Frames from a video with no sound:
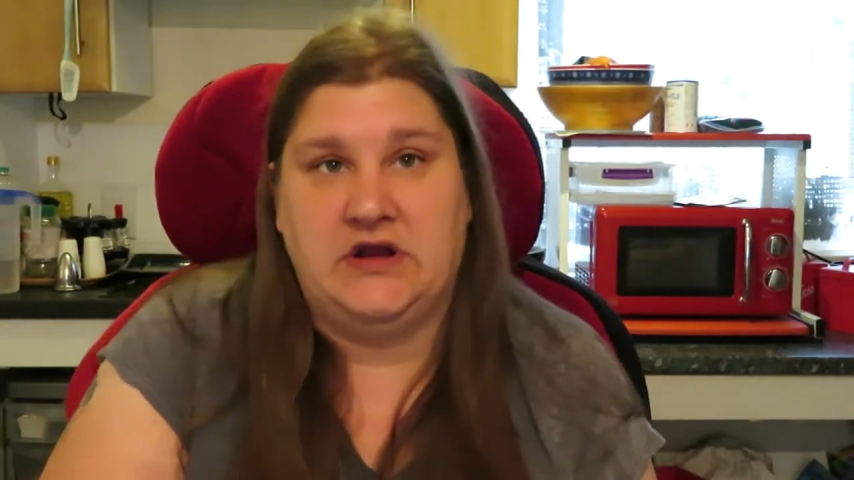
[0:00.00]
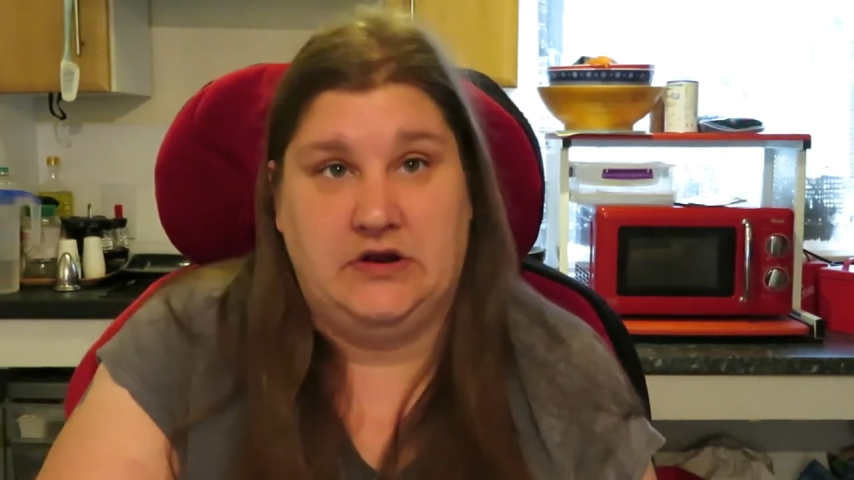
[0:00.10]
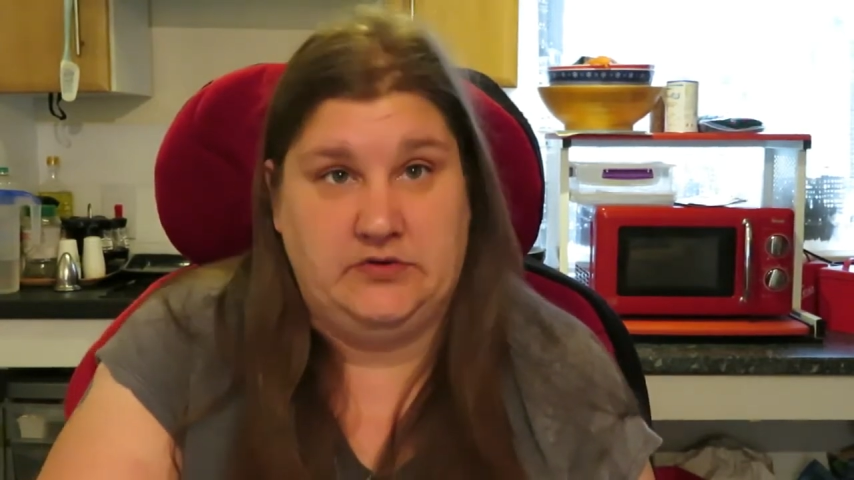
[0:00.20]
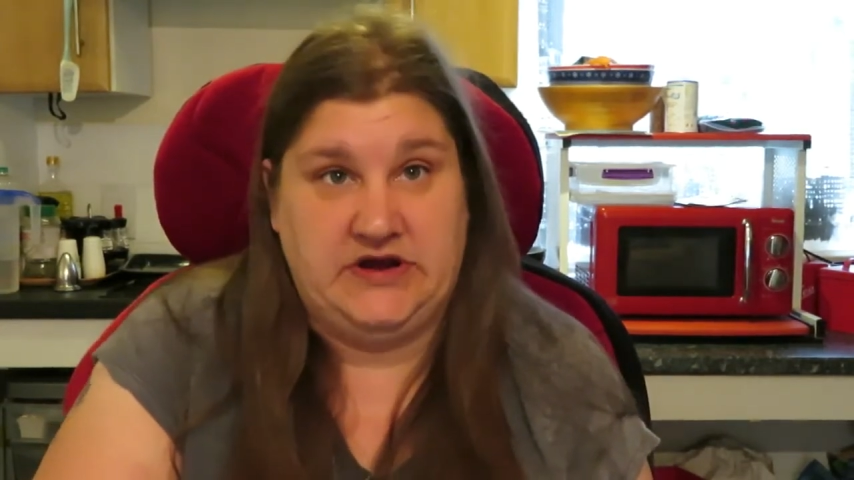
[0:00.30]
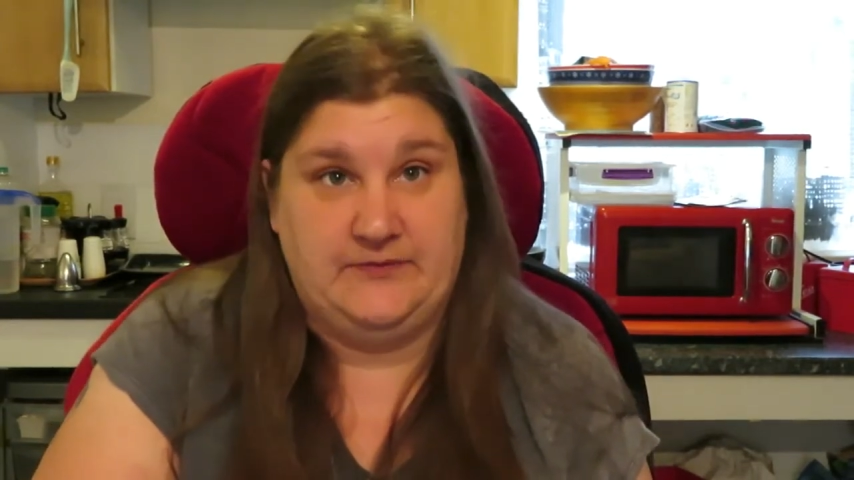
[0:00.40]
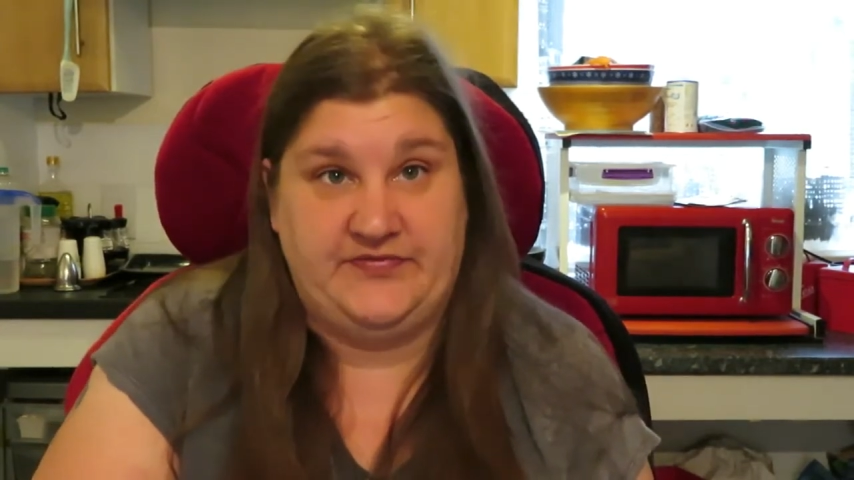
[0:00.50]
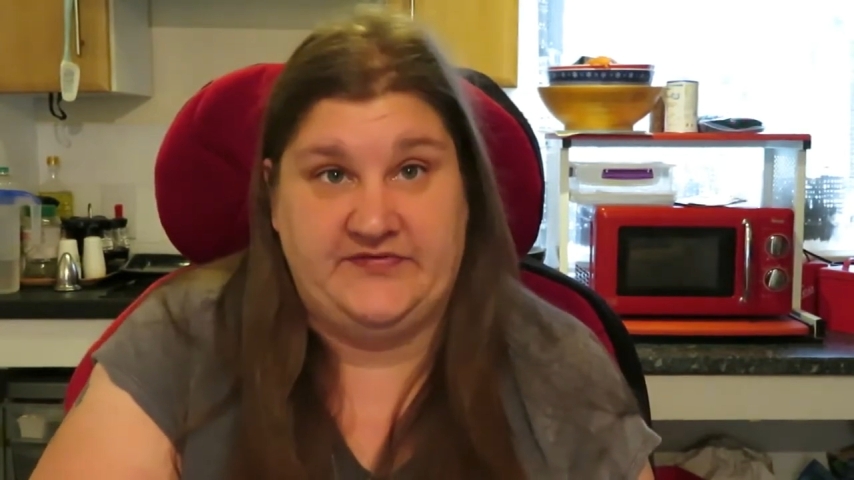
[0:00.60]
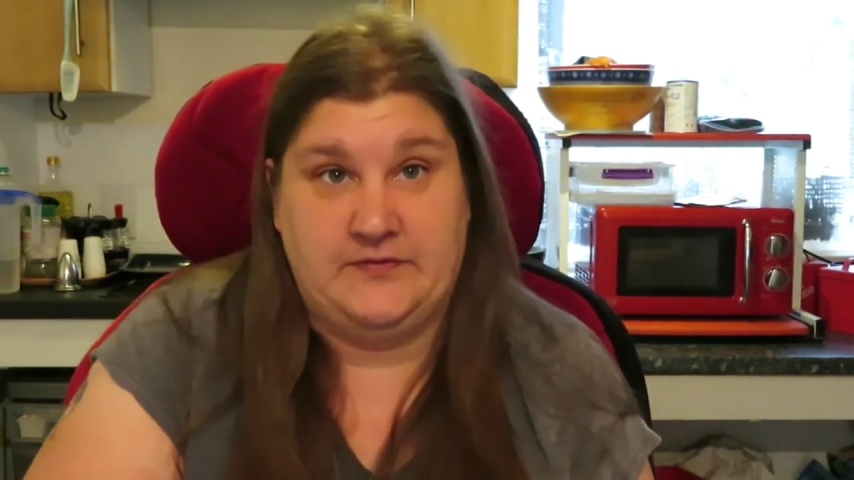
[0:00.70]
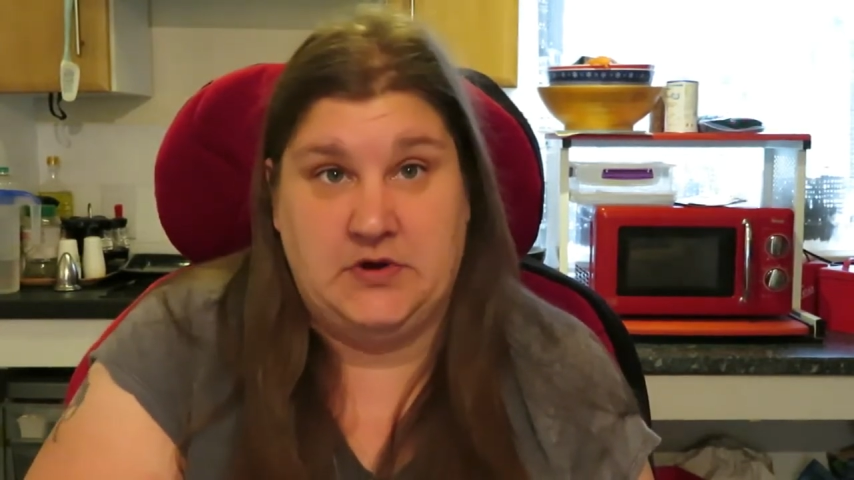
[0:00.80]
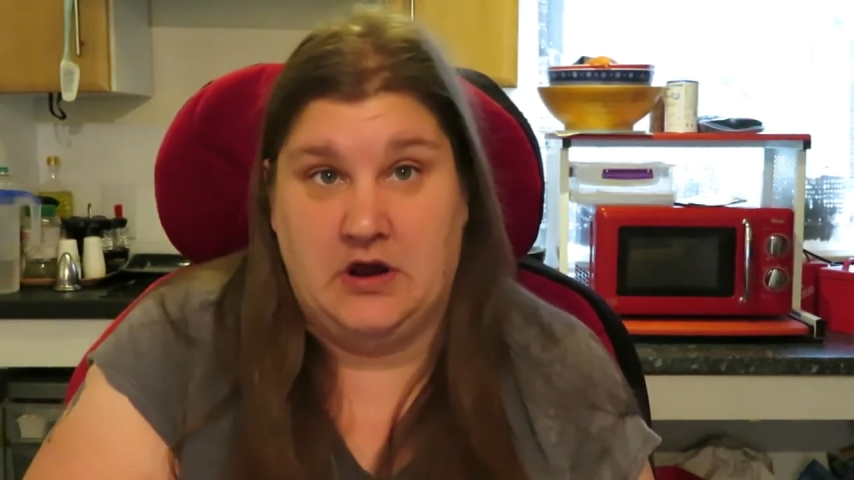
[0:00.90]
little tips
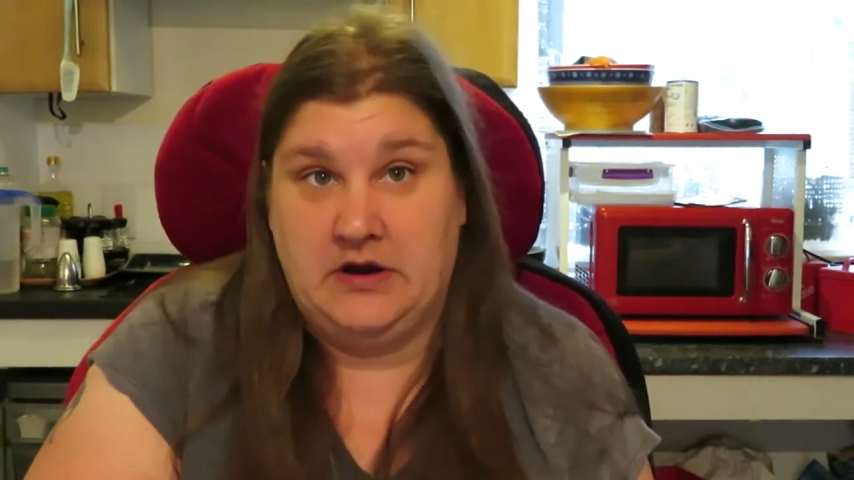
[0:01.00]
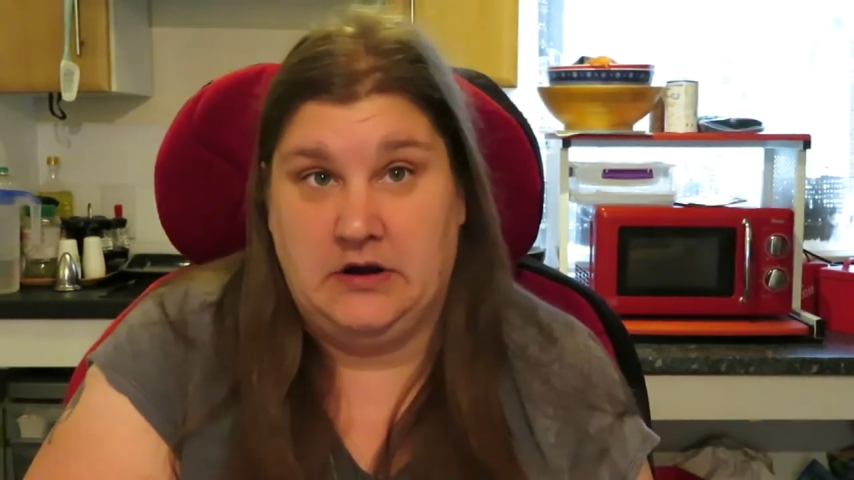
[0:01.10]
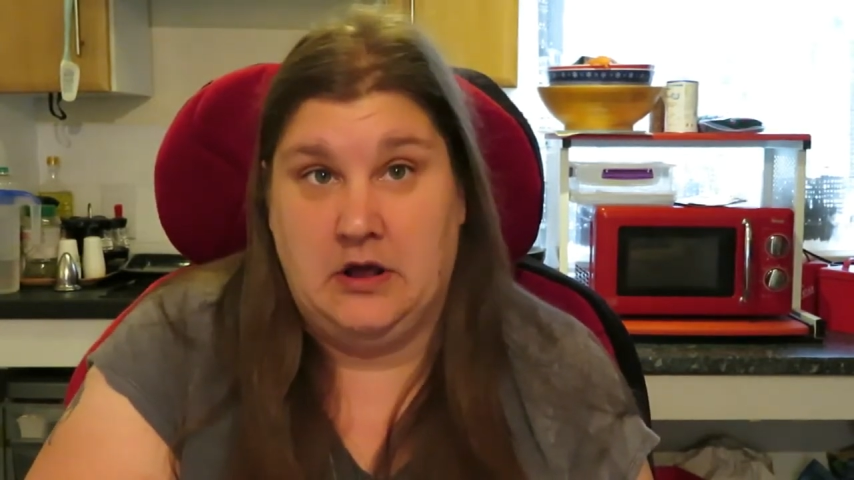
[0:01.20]
as I'm going